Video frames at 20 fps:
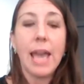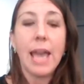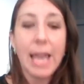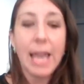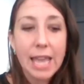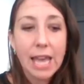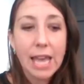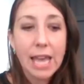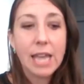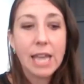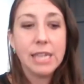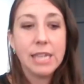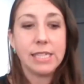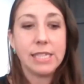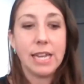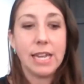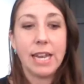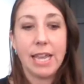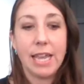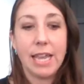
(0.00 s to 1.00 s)
And
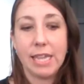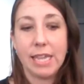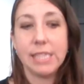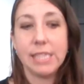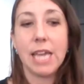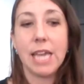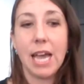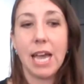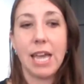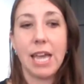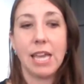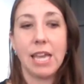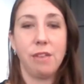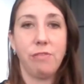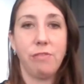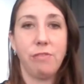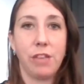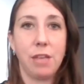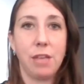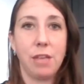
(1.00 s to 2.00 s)
an
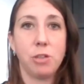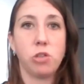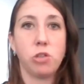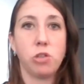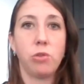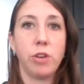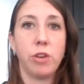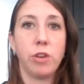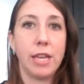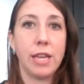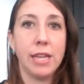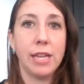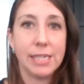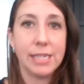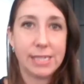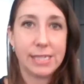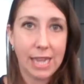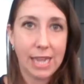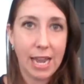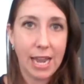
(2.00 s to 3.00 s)
anti-inflammatory
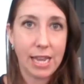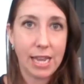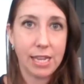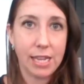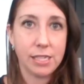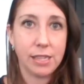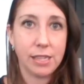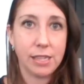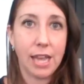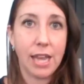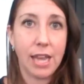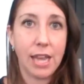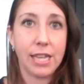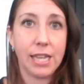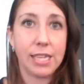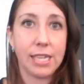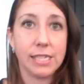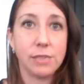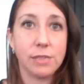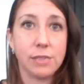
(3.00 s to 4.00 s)
diet that
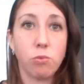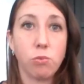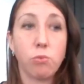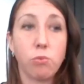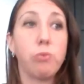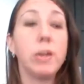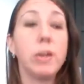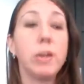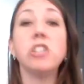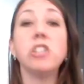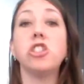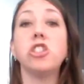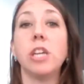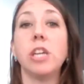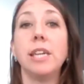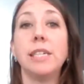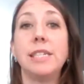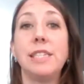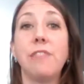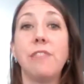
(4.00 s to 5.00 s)
is rich
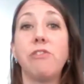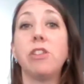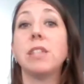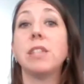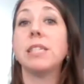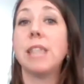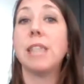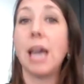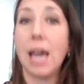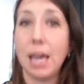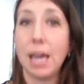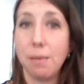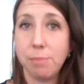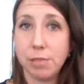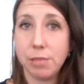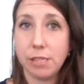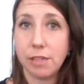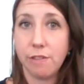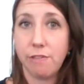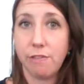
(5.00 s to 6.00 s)
in different
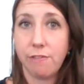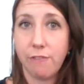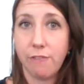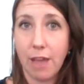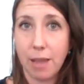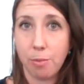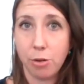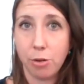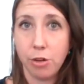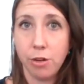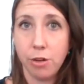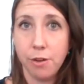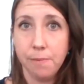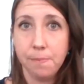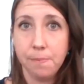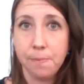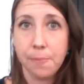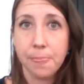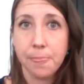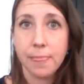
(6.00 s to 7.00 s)
types of fiber
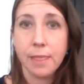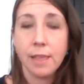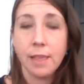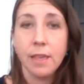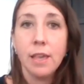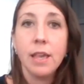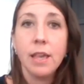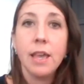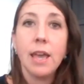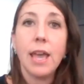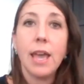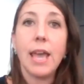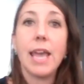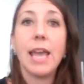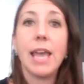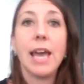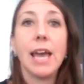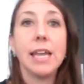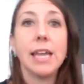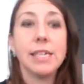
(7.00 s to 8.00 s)

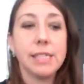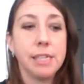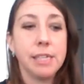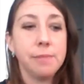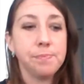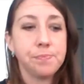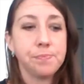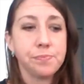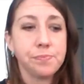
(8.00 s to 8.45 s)
and